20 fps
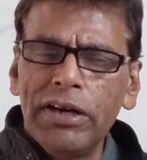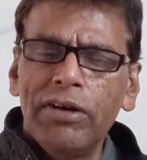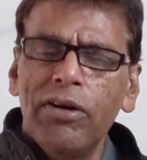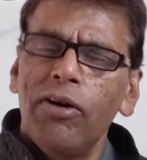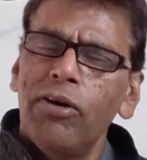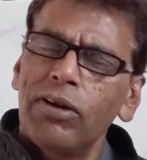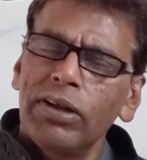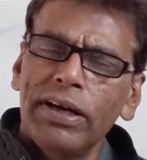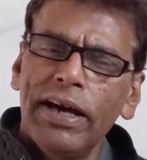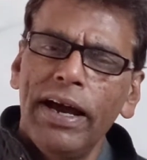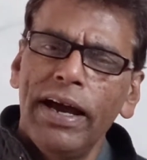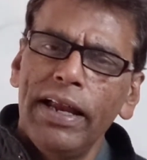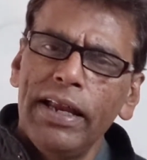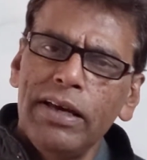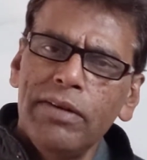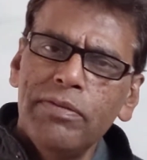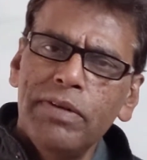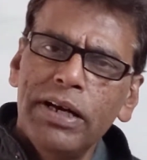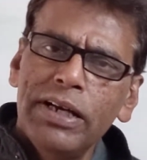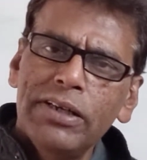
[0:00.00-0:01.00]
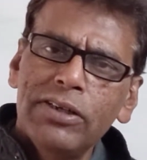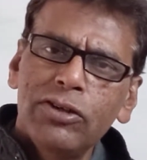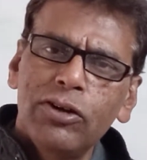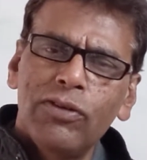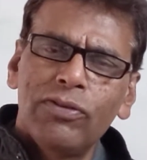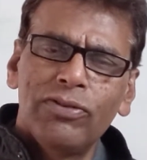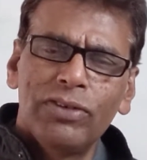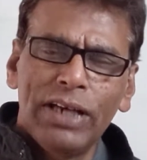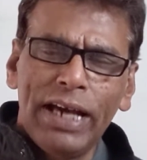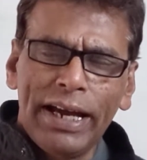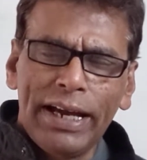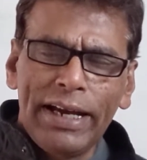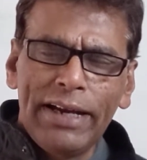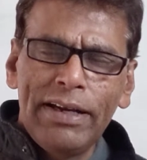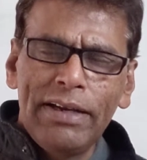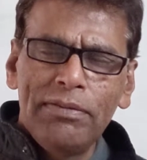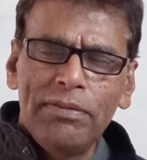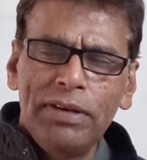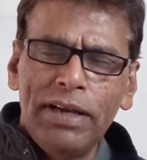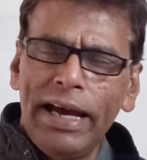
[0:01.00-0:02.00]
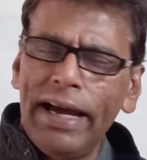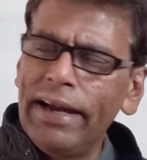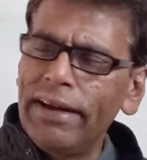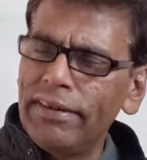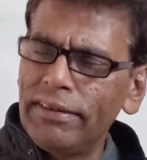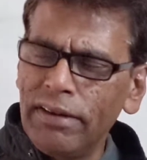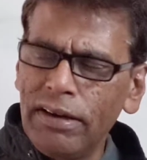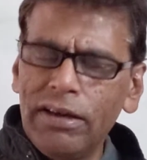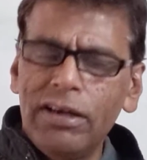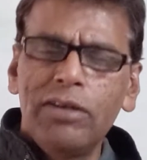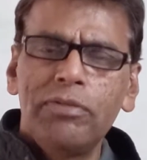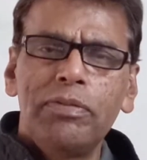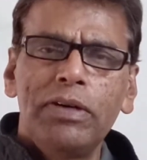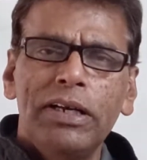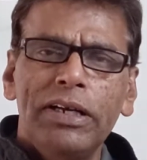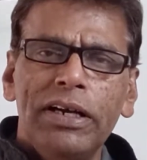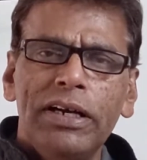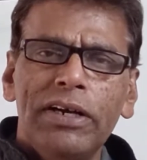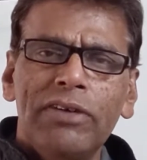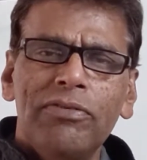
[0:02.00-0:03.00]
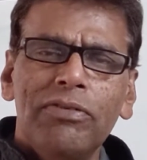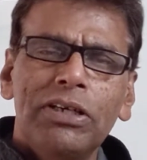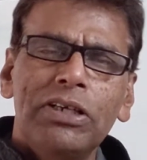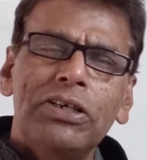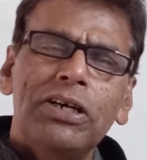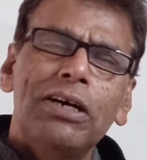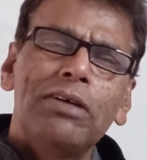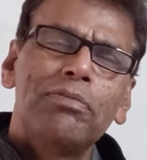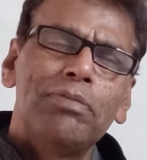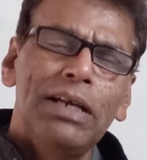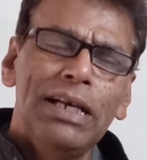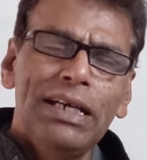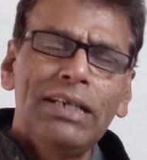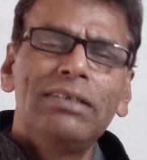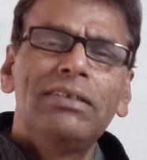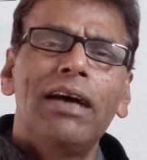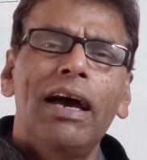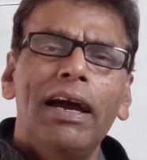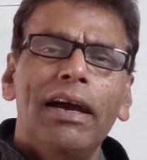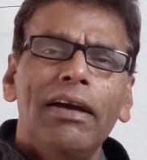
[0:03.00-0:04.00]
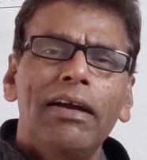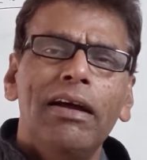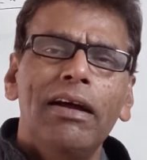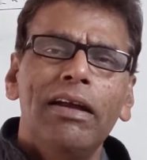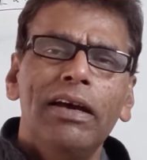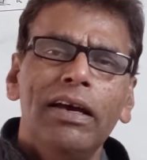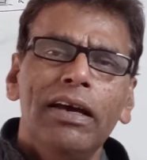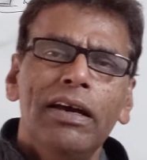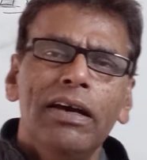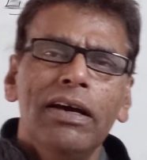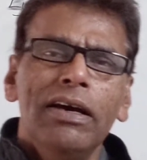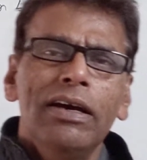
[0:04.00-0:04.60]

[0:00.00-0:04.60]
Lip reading: or the elements of second and third period which are placed diagonally.